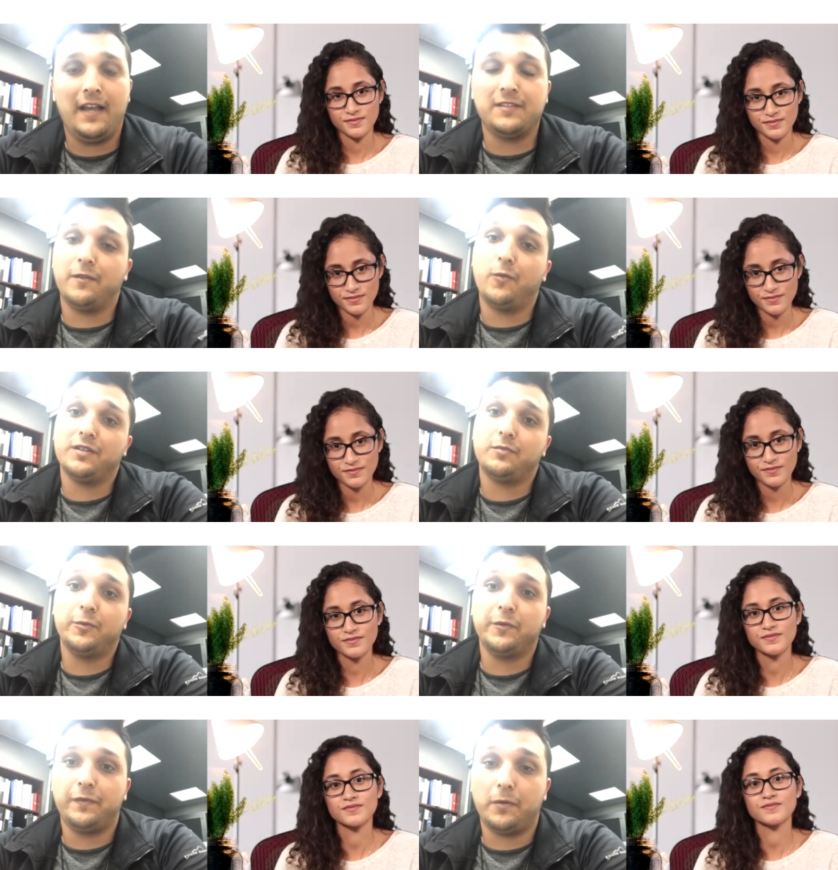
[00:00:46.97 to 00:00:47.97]
Speaker 1: as I was
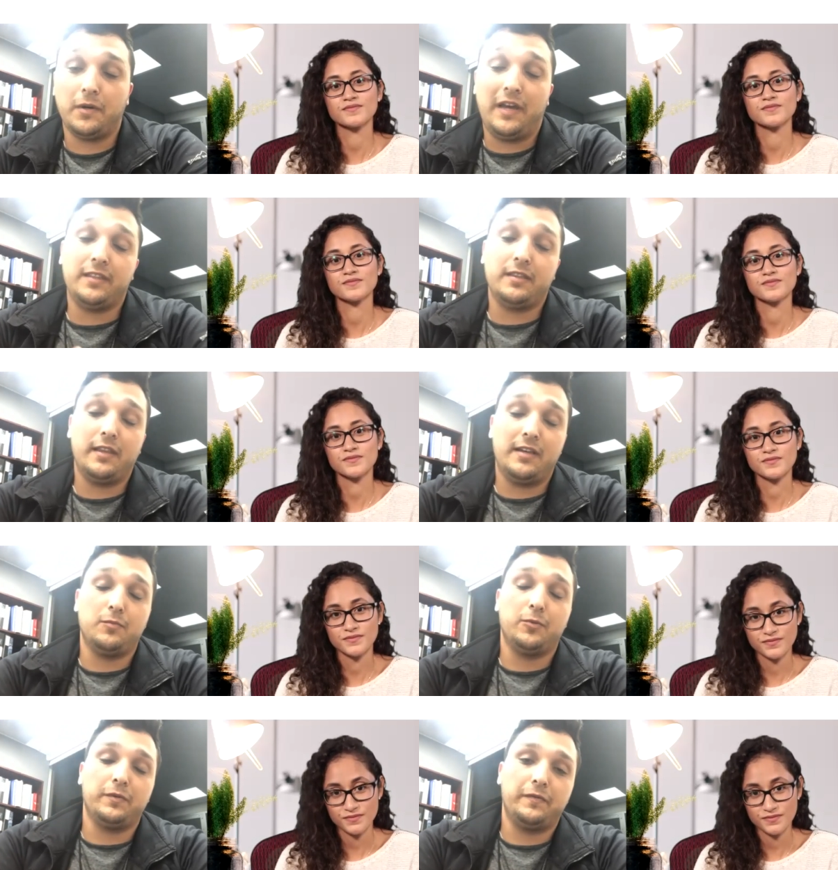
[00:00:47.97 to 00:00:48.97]
moving forward? I think that
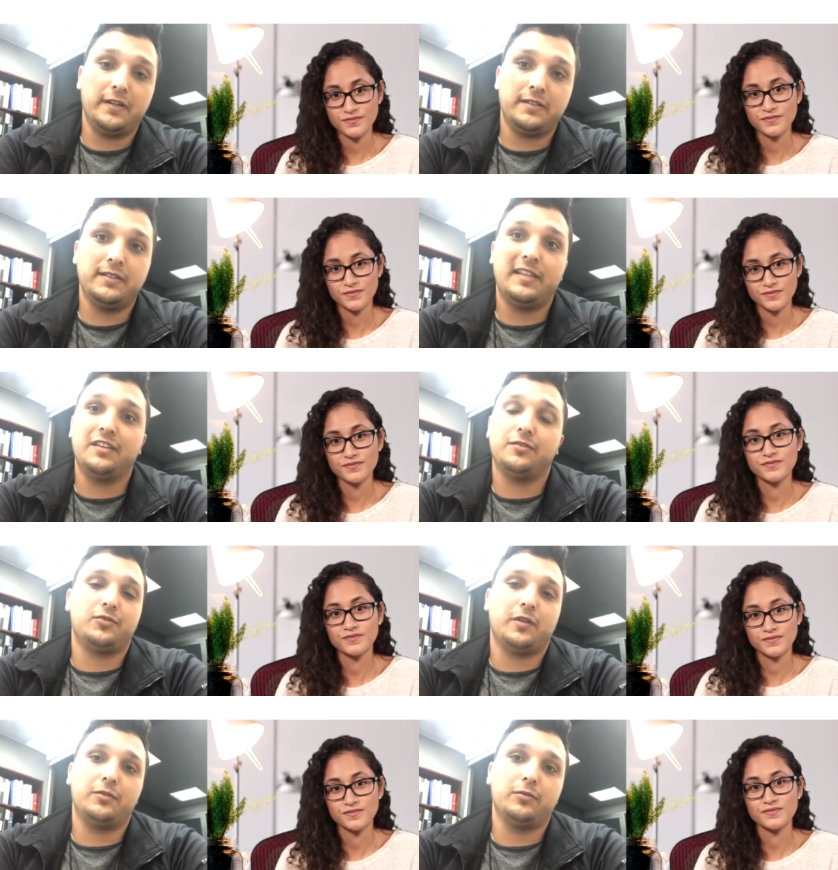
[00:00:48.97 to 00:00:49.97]
that's more effective than
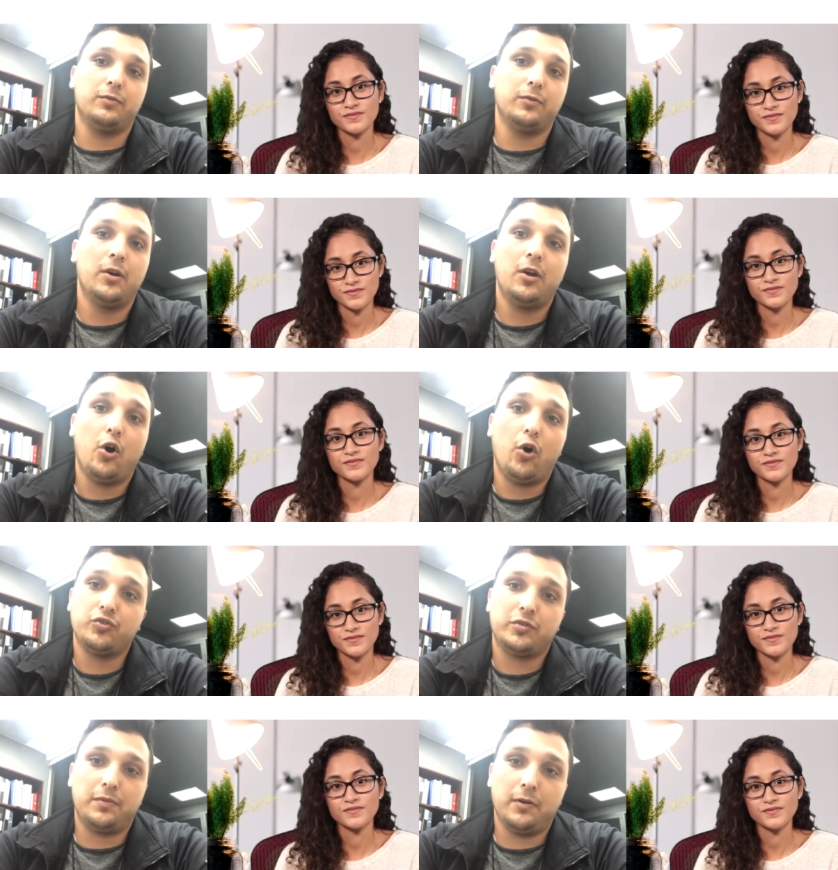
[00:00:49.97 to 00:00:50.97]
just try to do
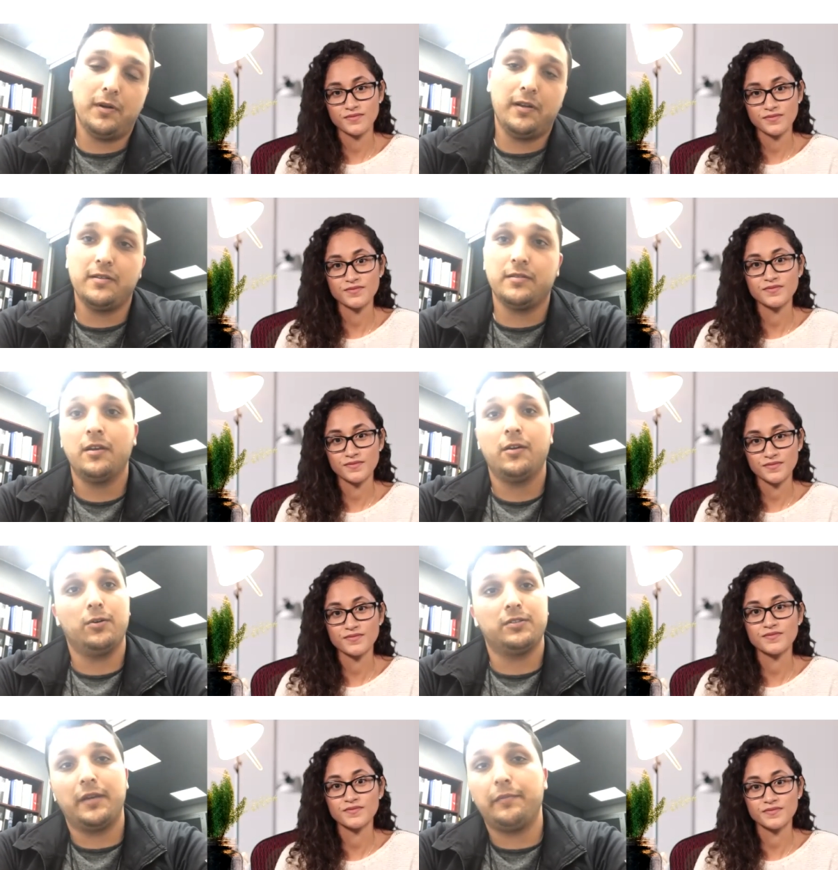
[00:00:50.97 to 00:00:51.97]
one hundred problems
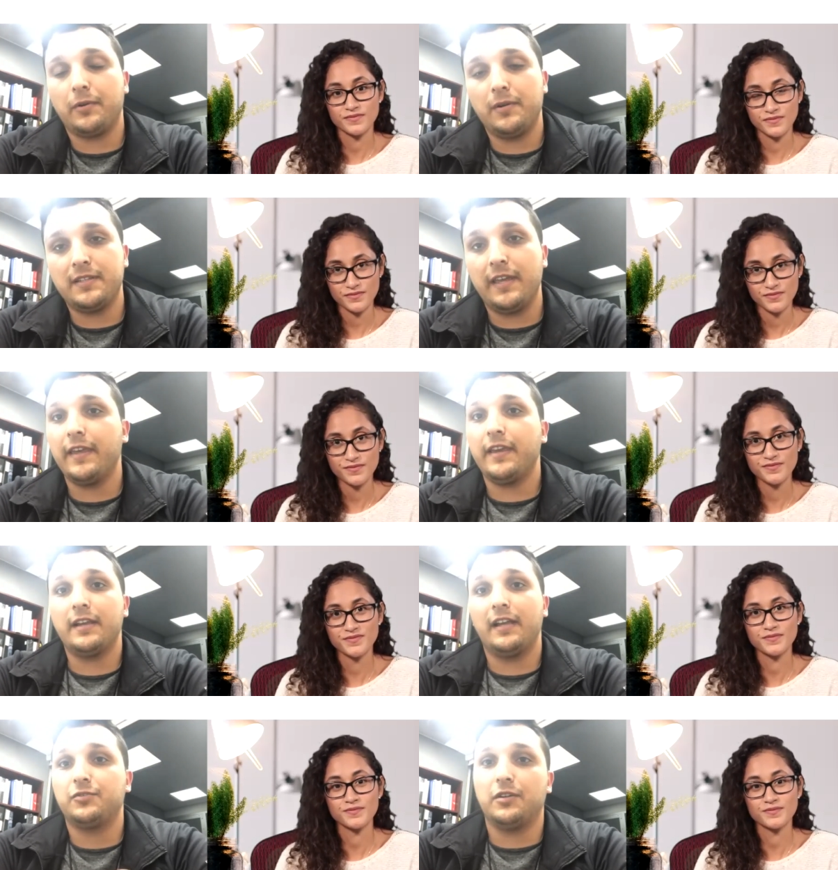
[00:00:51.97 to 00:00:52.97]
or ten problems a
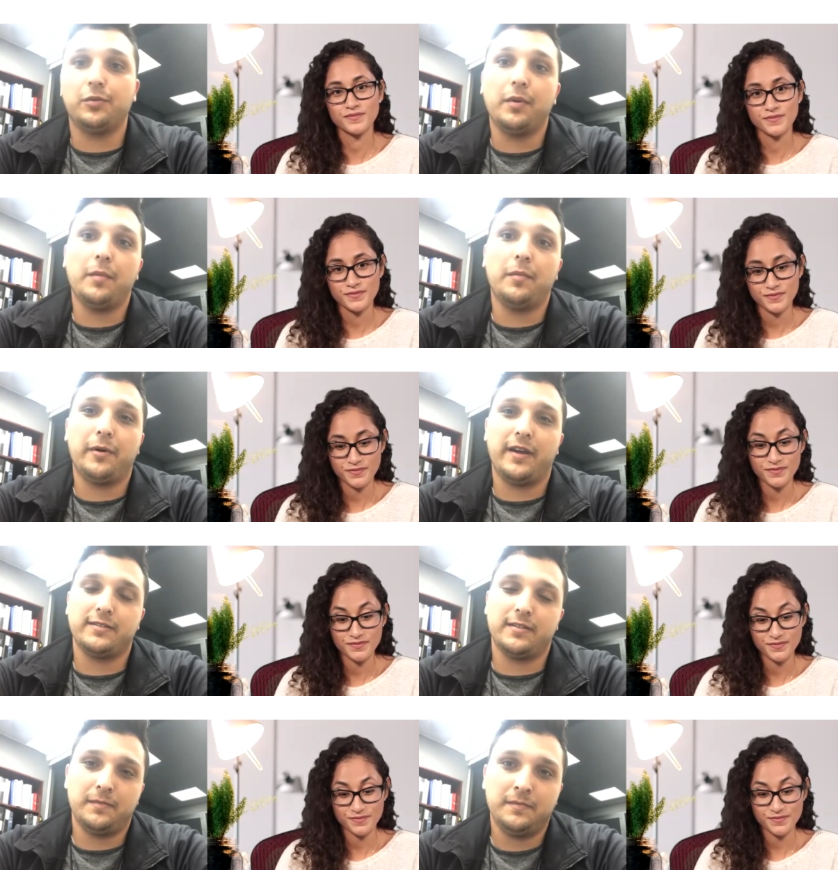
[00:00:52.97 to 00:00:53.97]
day and try to memorize
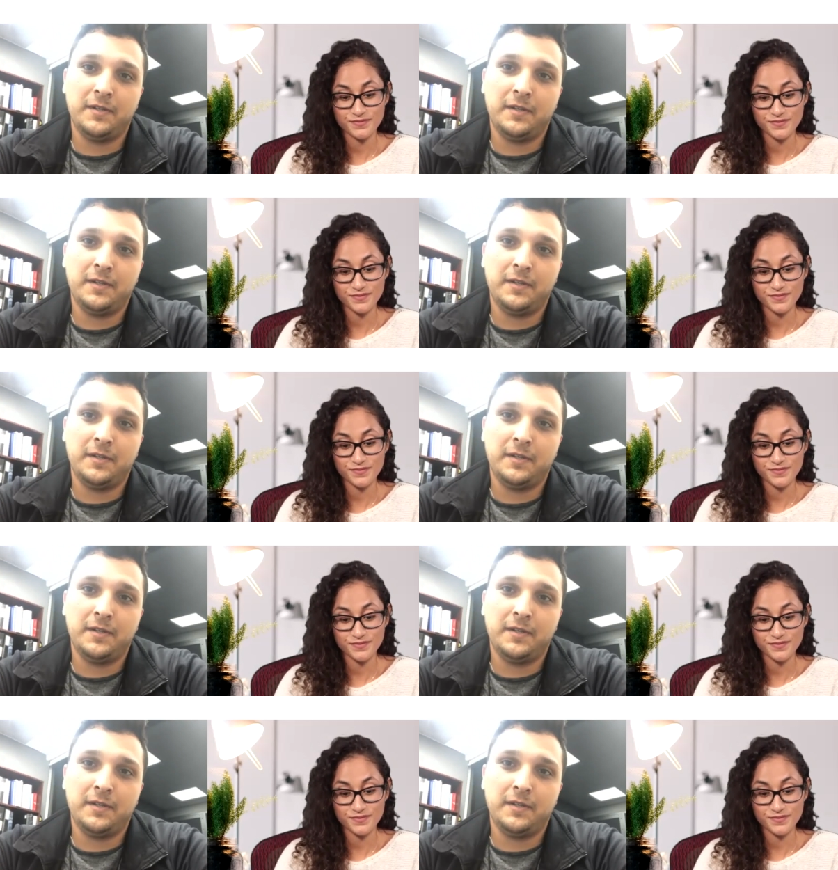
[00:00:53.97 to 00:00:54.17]
them.